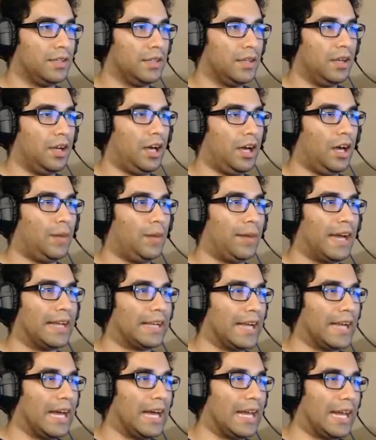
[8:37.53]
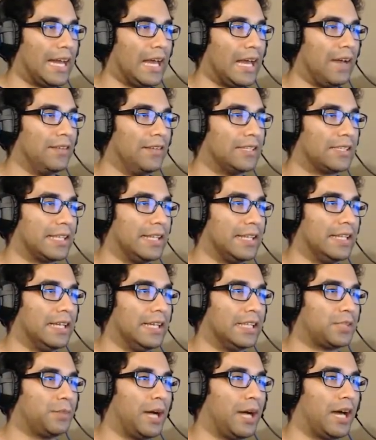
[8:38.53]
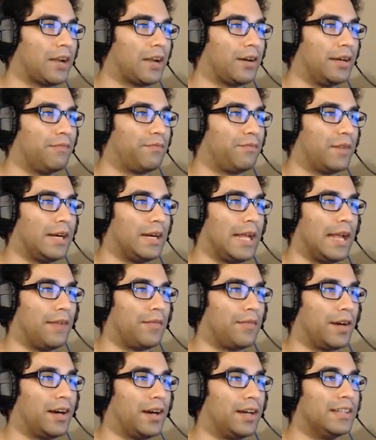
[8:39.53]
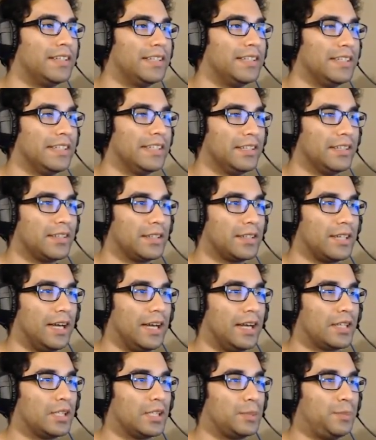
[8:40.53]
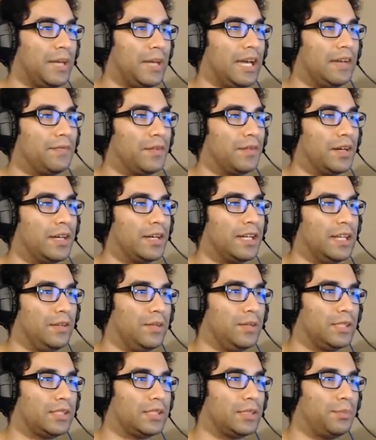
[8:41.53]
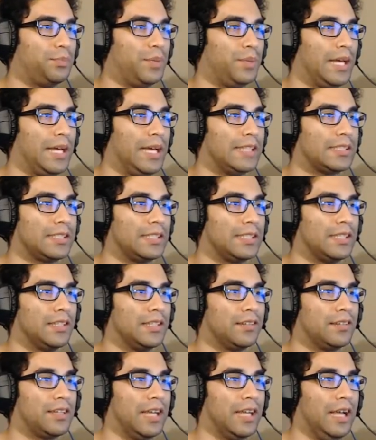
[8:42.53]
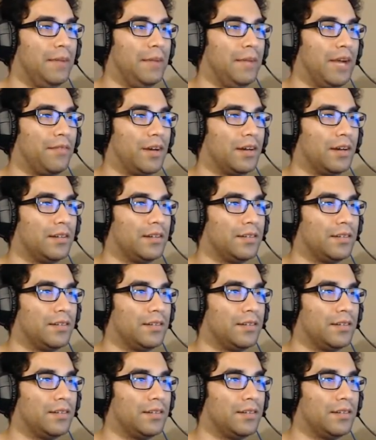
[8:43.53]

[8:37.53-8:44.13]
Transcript: Oh my god, I haven't seen this model in forever! Conker's Bad Fur Day was the best game ever.